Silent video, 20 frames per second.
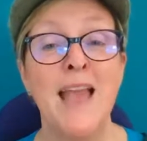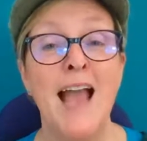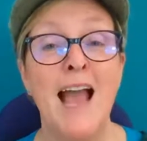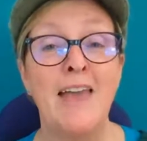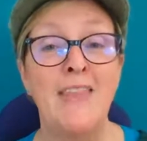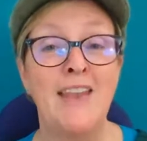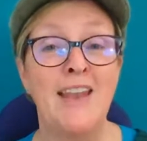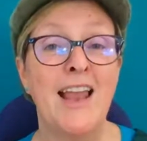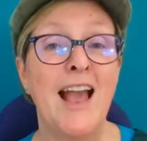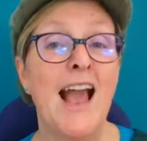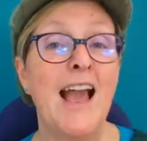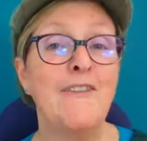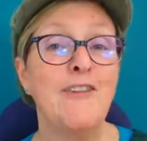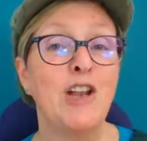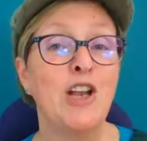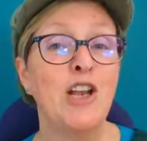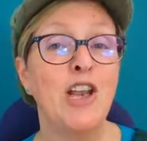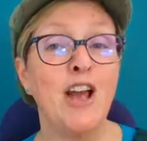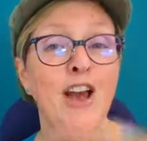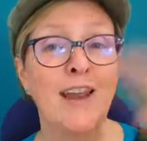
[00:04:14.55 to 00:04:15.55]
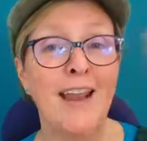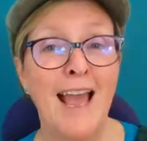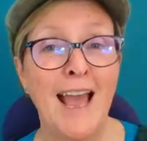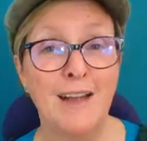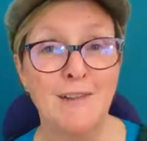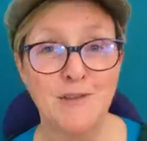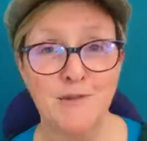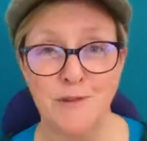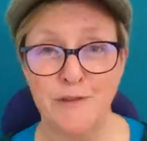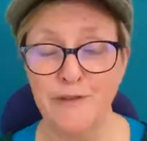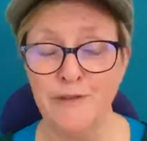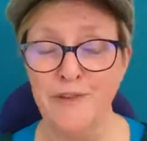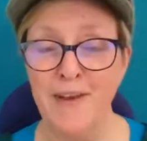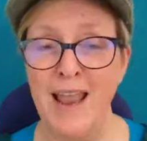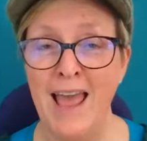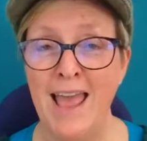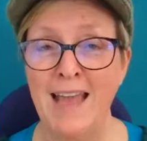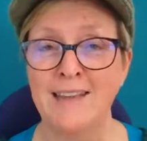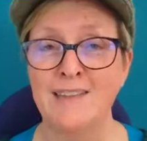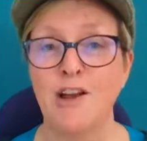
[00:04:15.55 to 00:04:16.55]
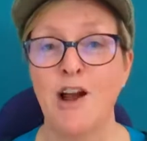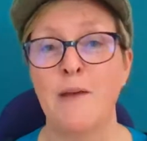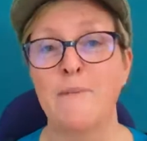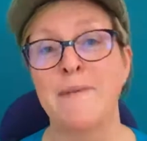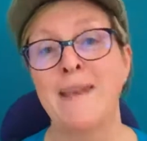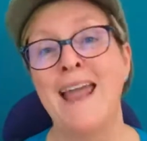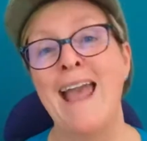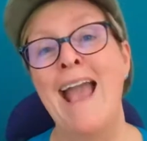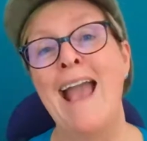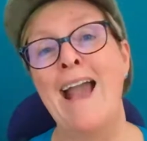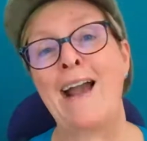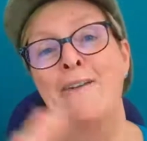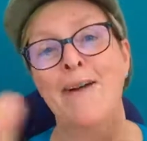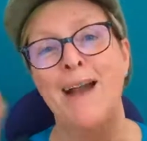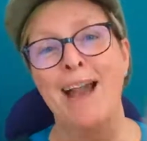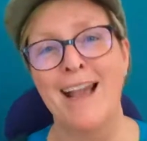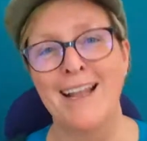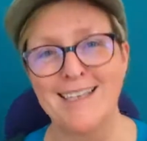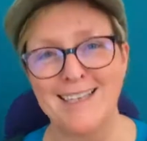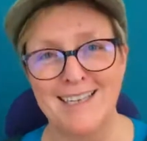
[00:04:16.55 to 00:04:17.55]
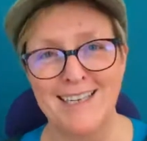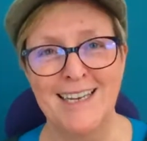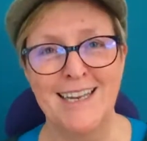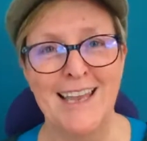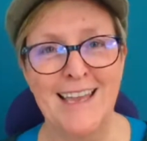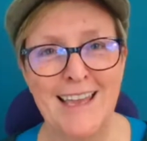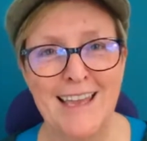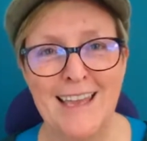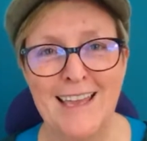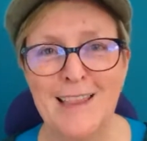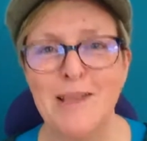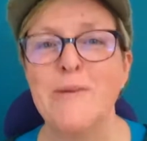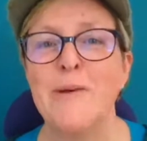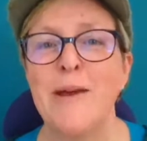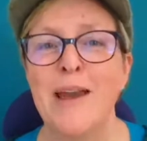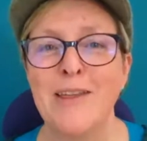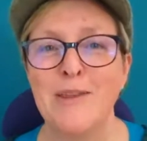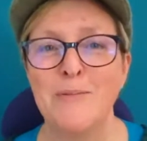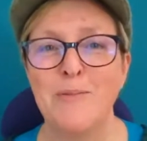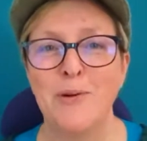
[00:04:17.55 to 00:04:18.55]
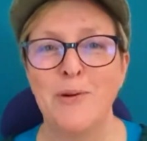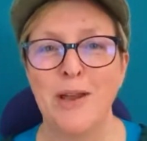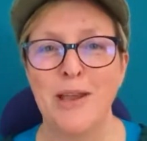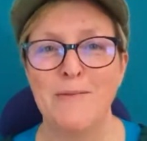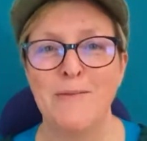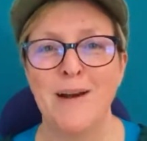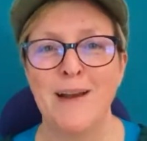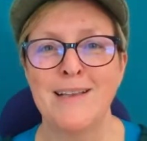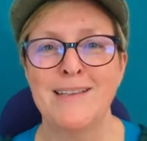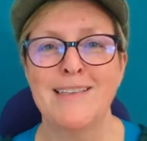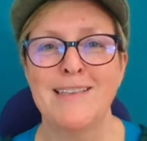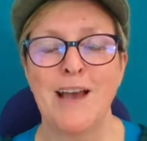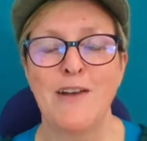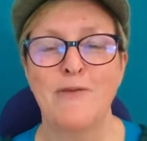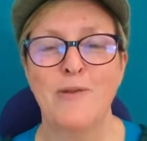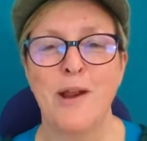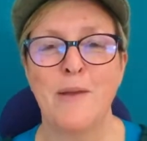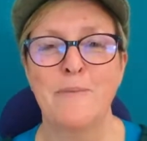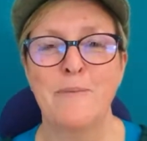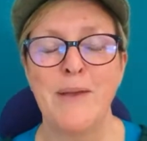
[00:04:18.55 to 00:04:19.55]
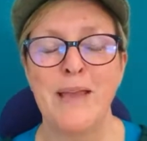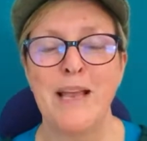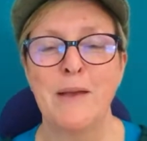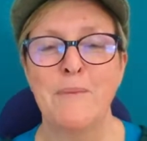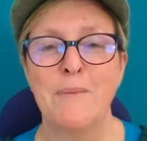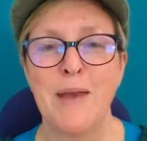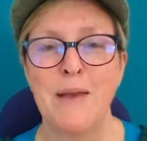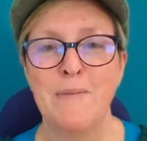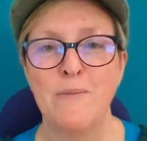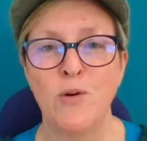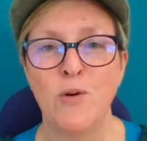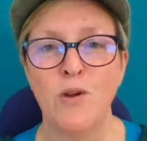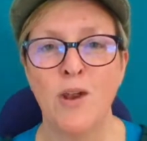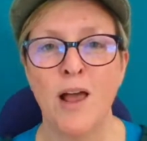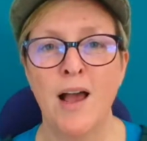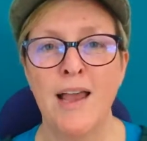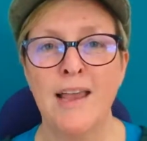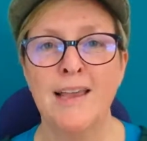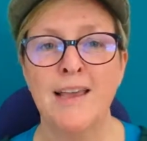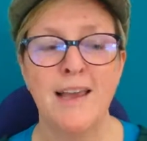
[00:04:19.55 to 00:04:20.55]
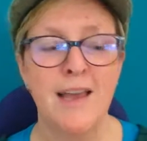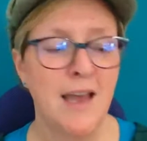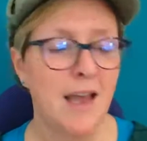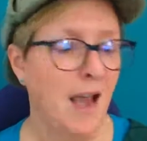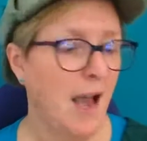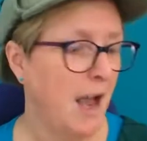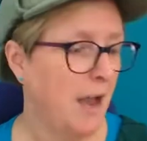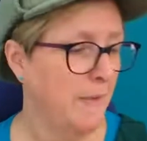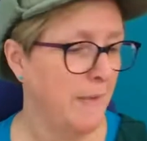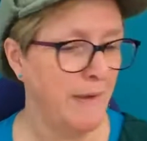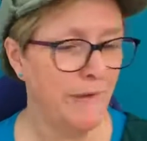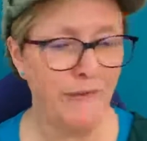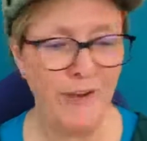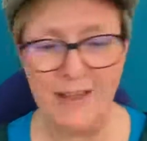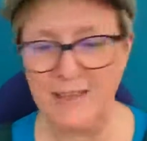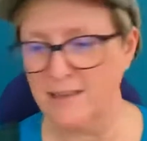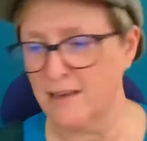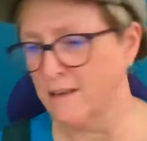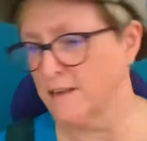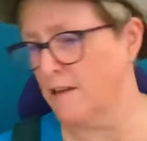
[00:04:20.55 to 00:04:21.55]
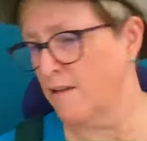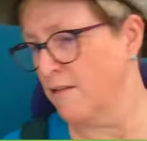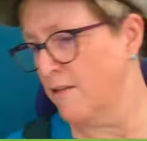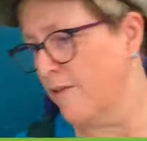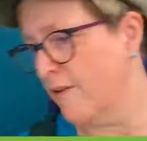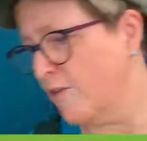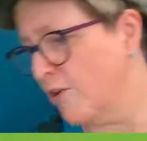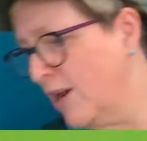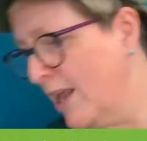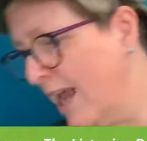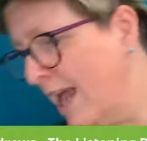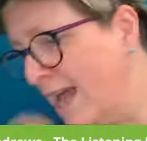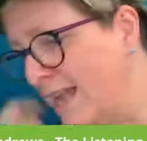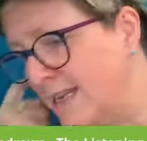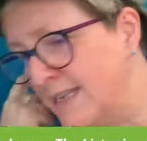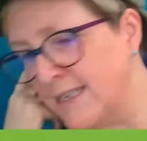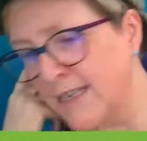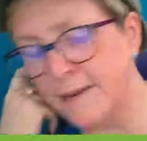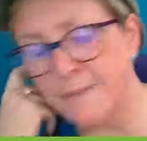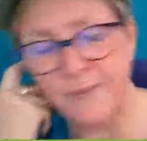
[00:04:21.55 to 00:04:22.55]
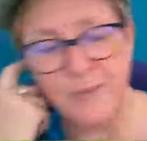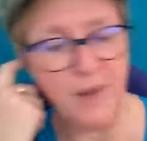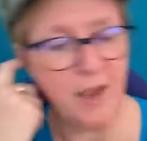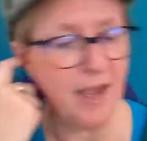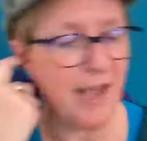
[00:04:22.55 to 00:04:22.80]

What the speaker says: And then having learned how to reflect, I'm now actually at the point in myself where I'm being a bit more like, in fact, I don't know if I've got it handy.